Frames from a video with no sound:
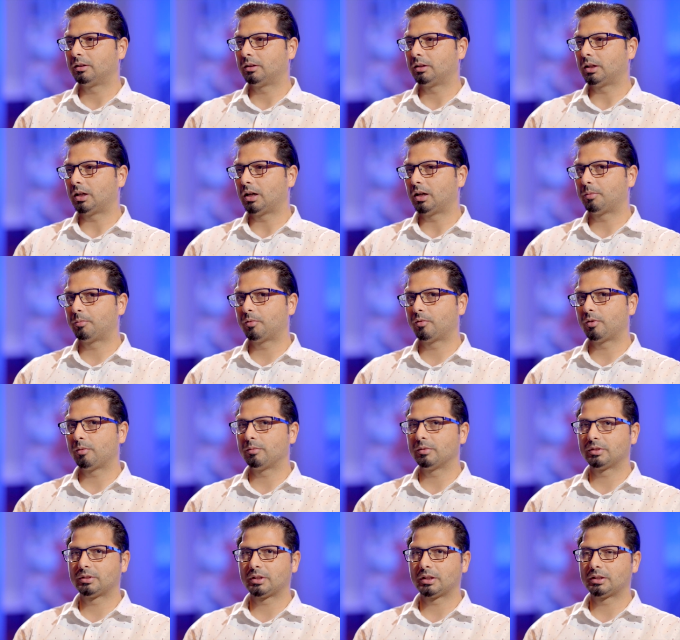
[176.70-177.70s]
uh, our
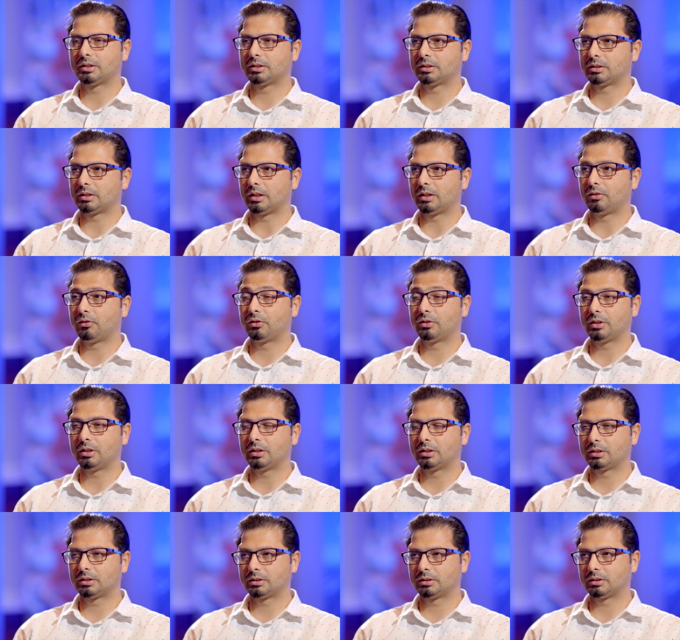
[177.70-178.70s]
performance tests and
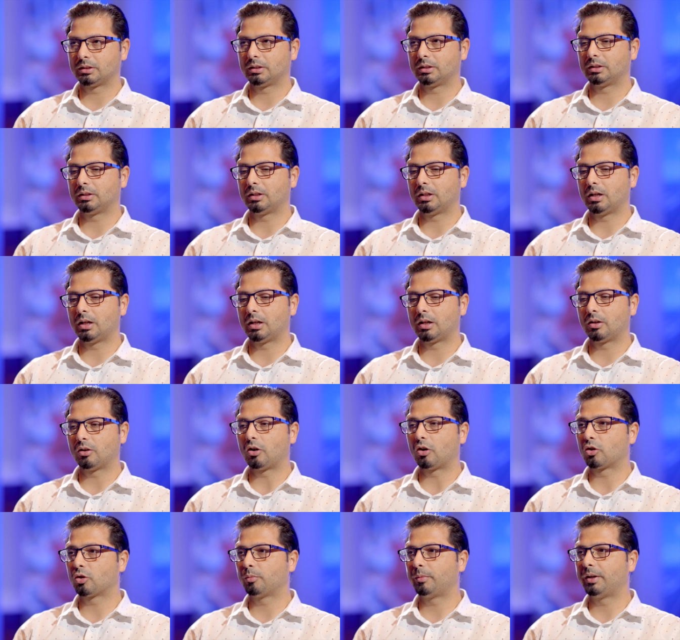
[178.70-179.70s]
results uh, are
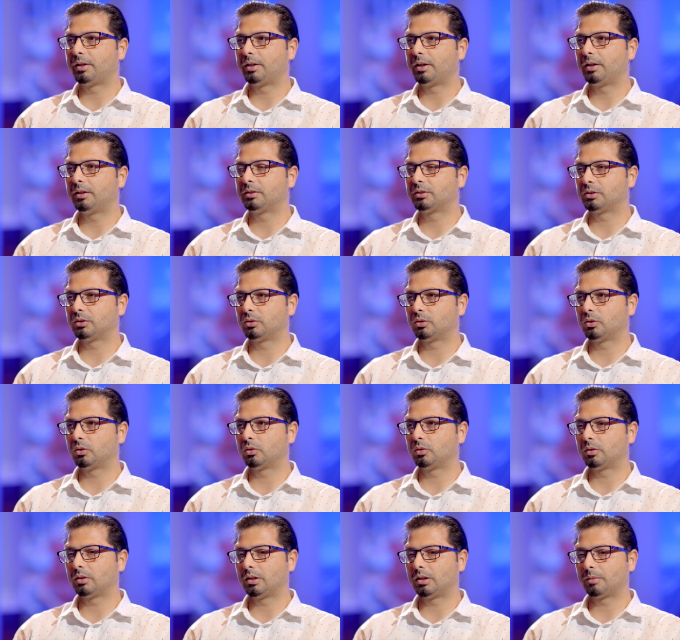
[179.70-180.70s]
automated.
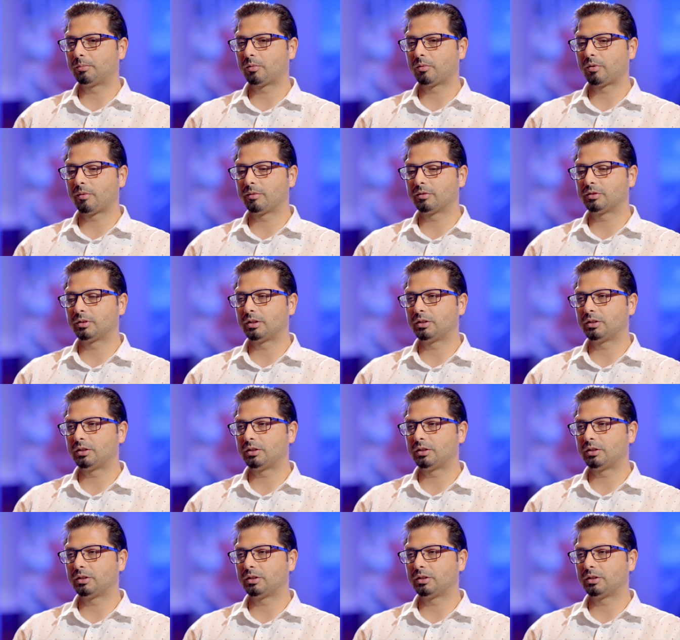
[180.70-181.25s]
So our performance